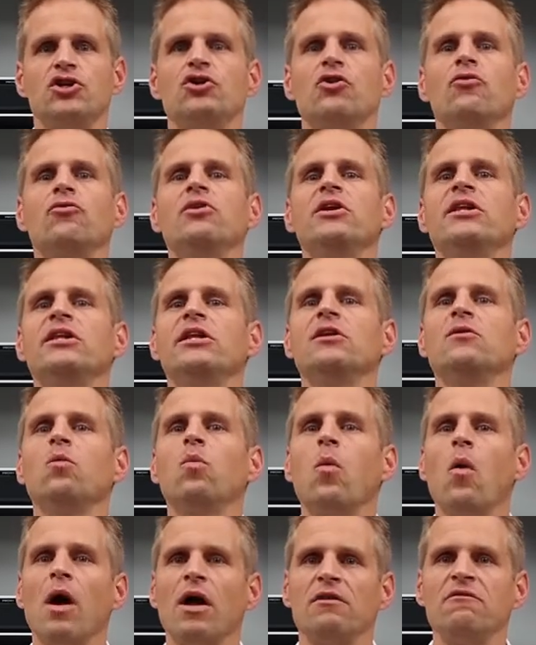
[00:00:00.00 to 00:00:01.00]
you only need
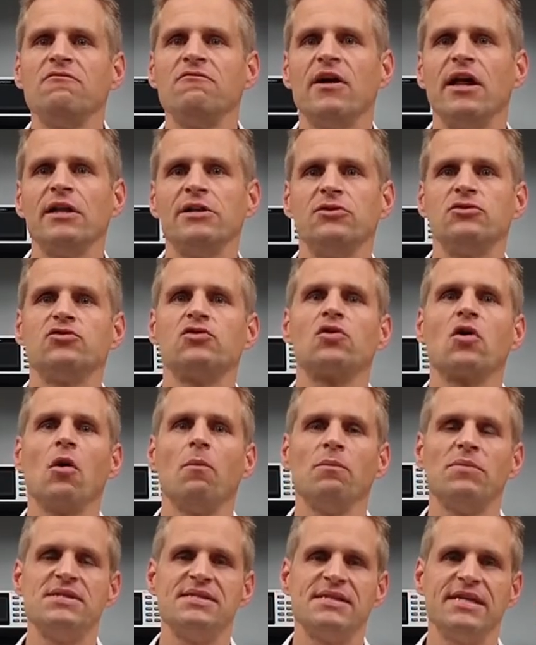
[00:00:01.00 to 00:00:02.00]
one value to
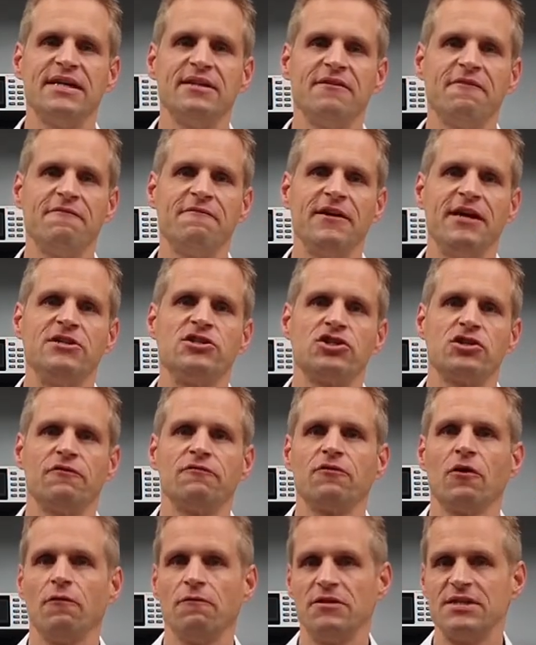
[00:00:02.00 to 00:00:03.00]
compensate the phase
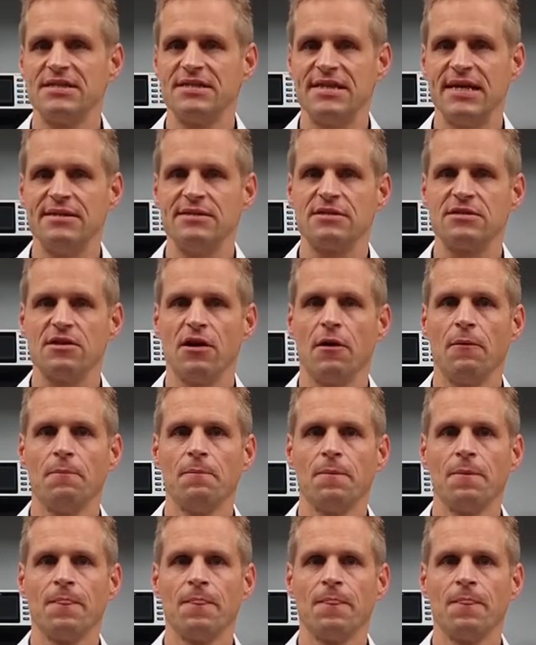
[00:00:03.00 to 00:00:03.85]
shift of the sensor.